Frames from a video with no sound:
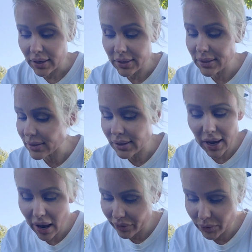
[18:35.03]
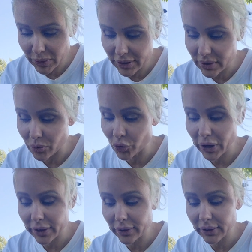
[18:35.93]
It doesn't have to be some
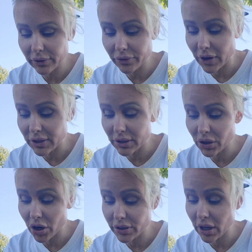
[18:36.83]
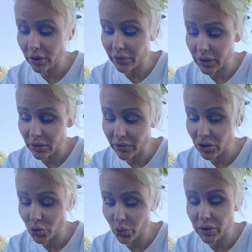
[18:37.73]
grandly funded cartel of
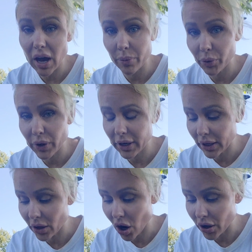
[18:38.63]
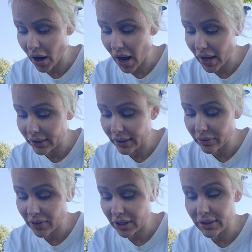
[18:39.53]
individuals operating on a highly
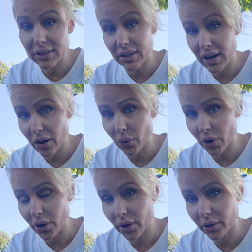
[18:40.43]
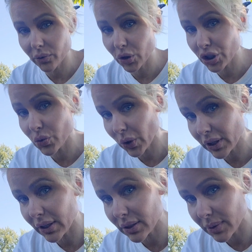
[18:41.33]
advanced network, which is what
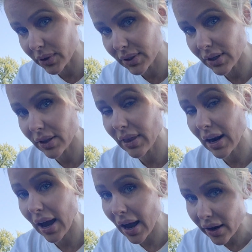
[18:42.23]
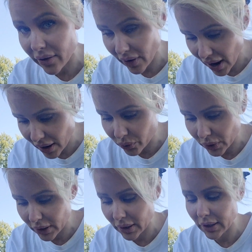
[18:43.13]
the experience that I have had
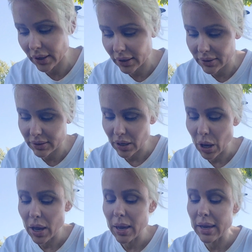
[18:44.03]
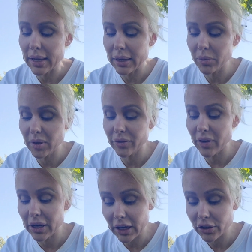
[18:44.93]
with it is. It can be
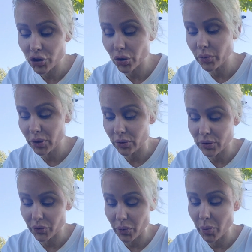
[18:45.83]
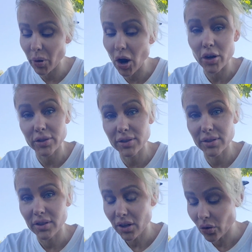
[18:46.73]
financial abuse from a boss
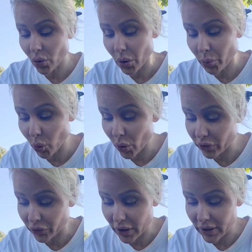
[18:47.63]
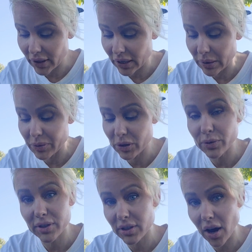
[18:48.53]
or a boyfriend that keeps
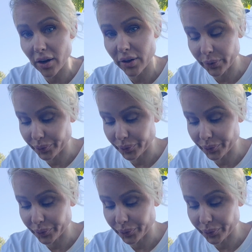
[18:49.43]
you stuck.